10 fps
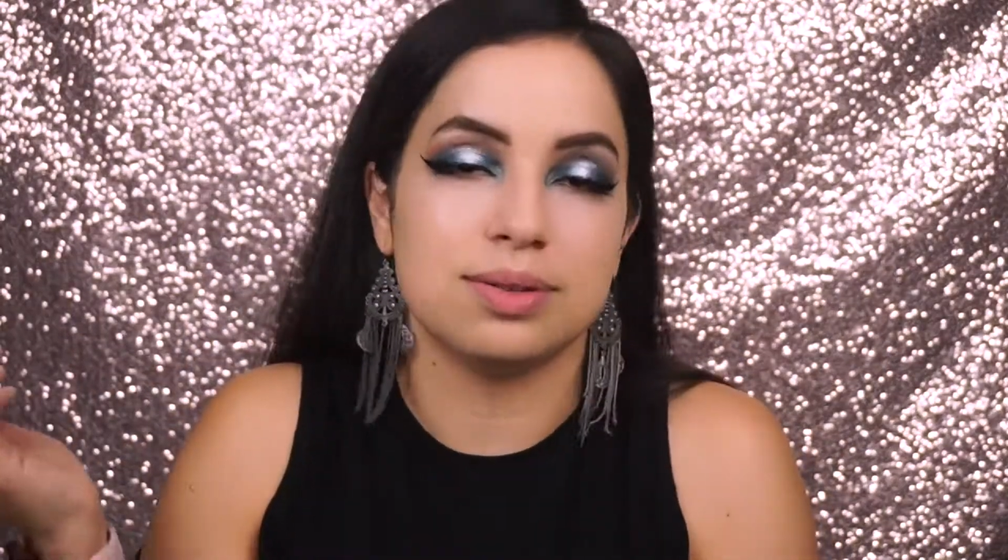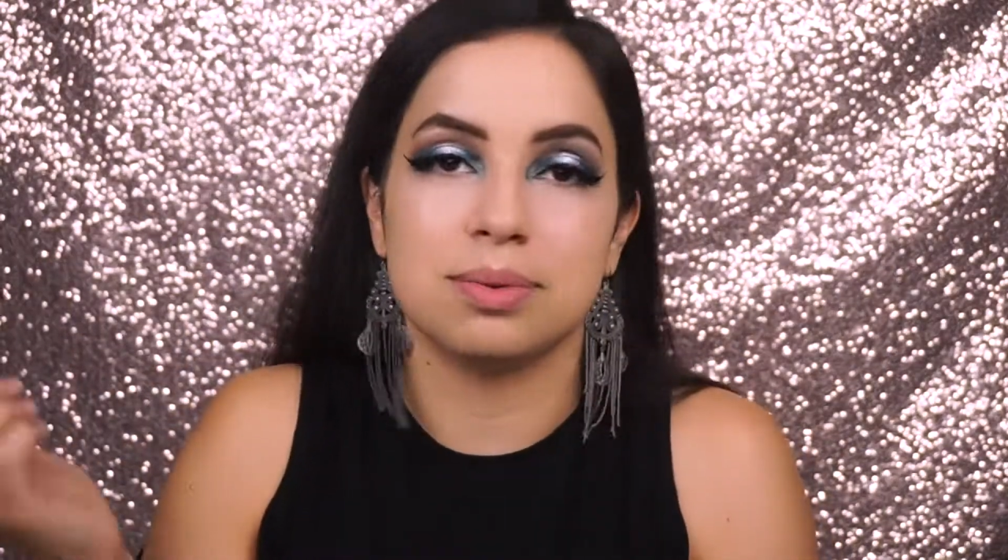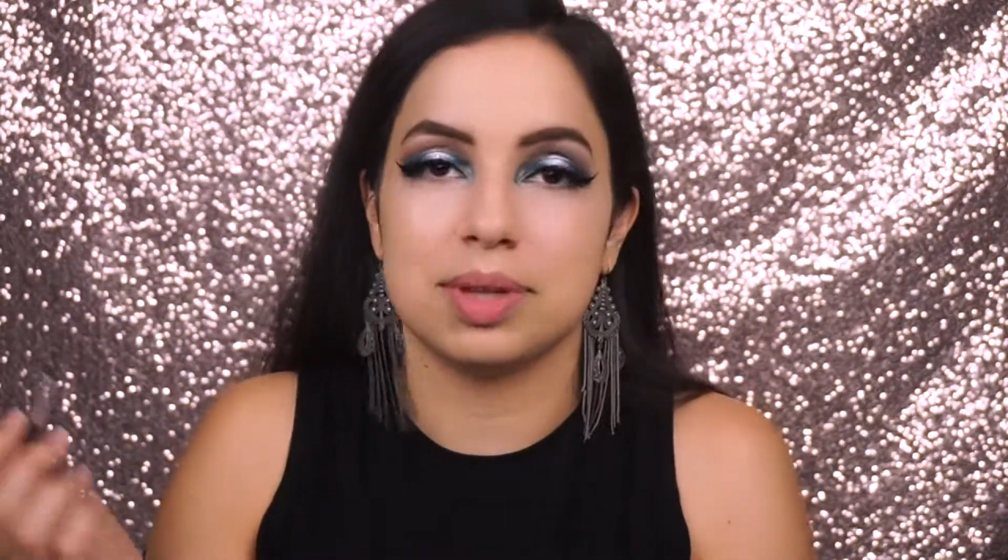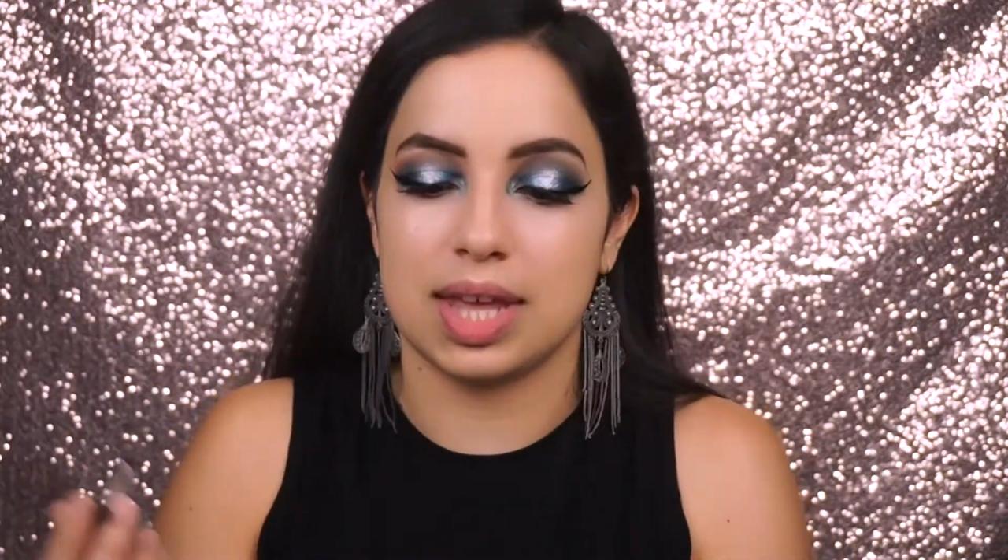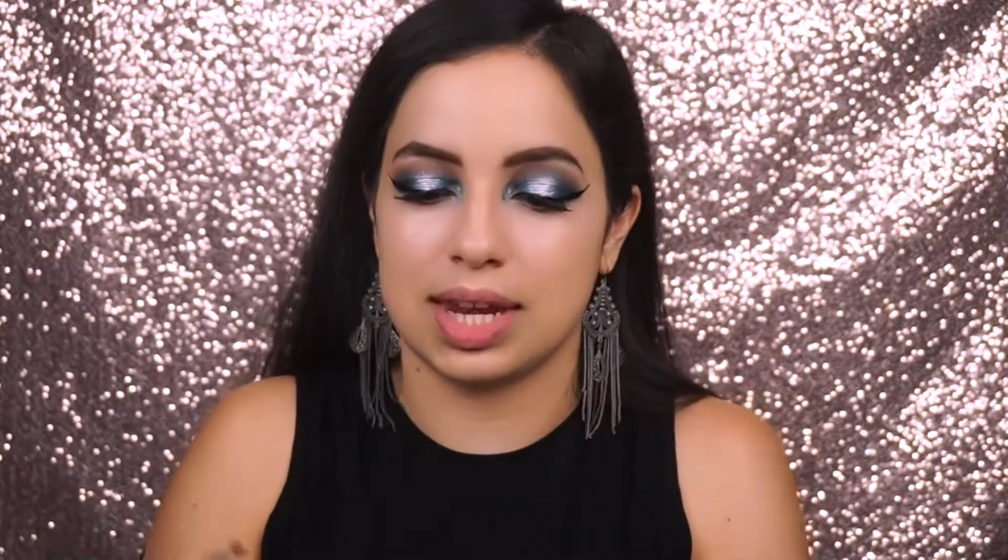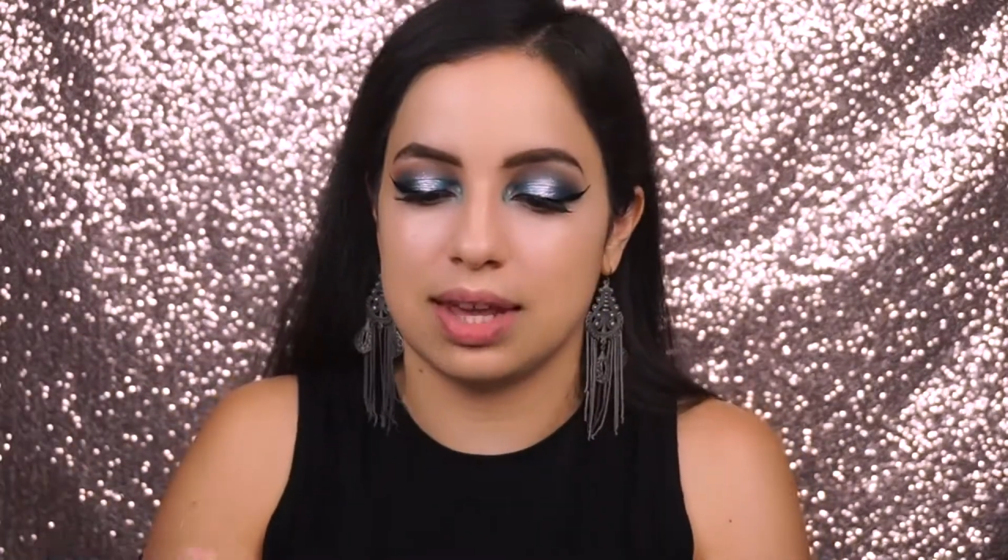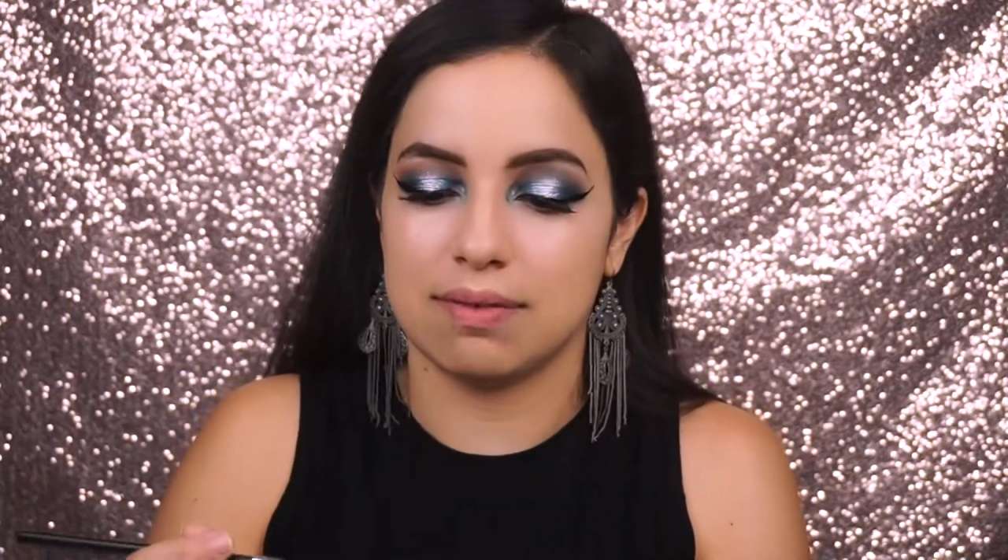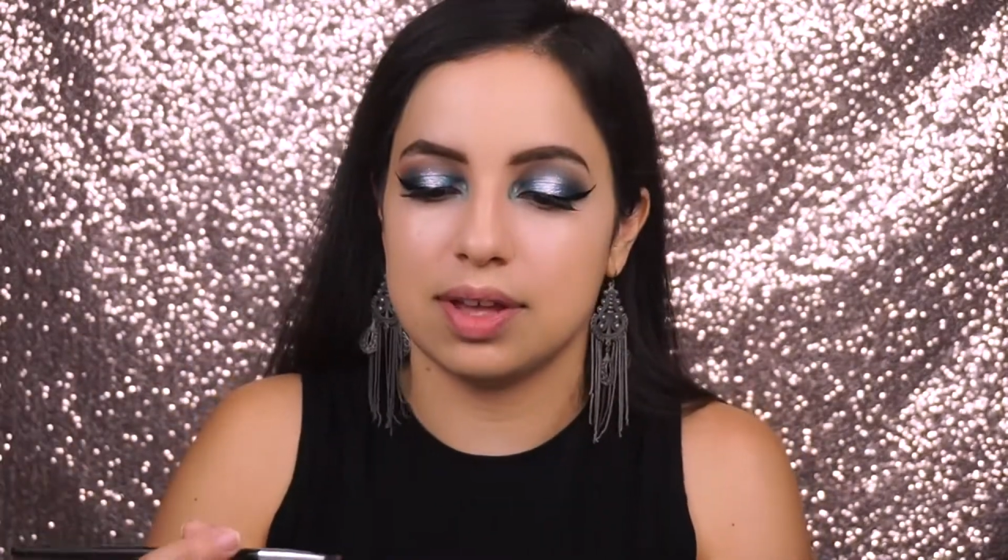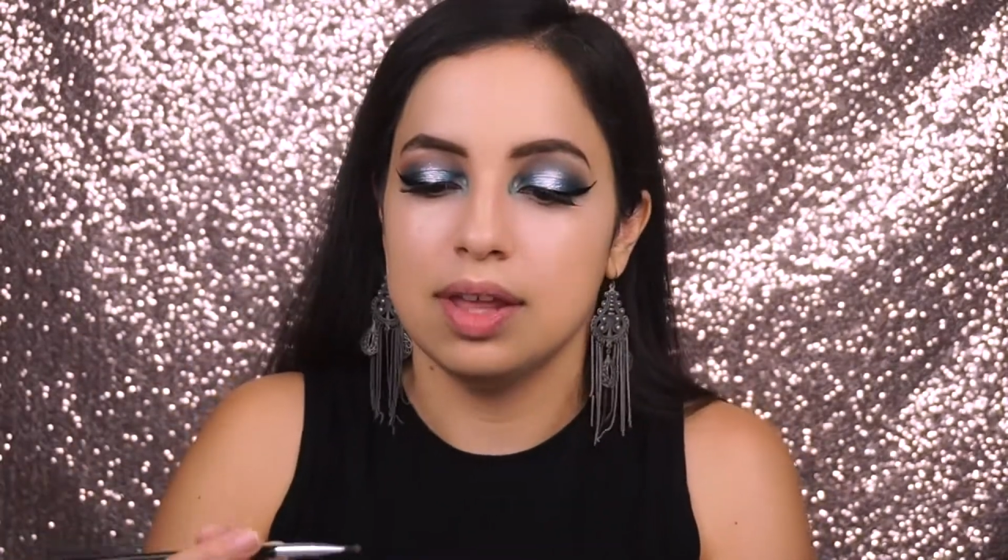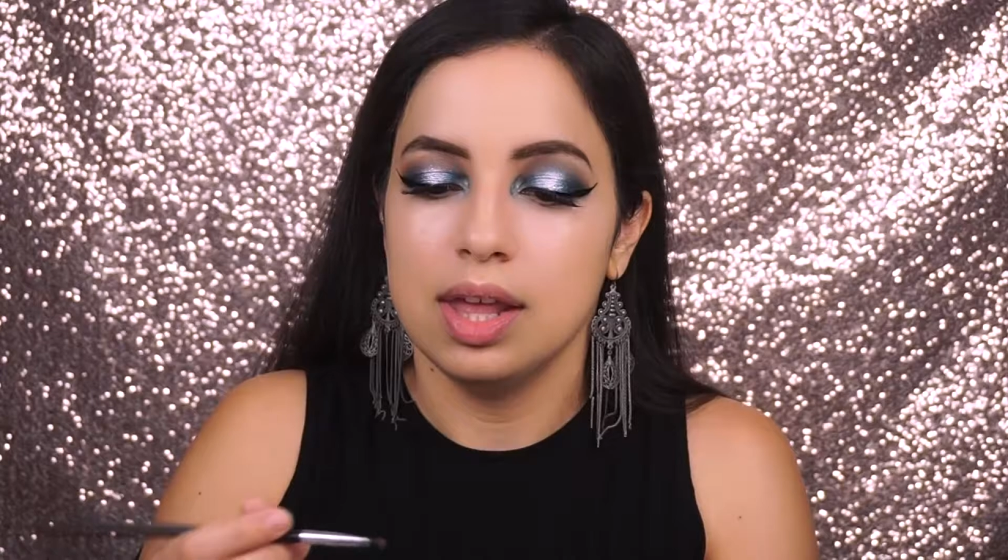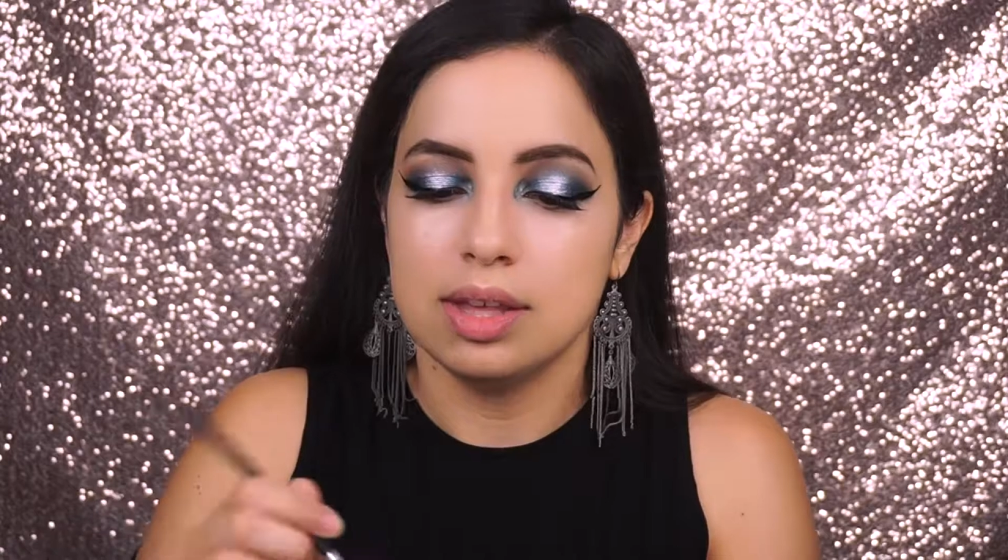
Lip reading: do it with any of it.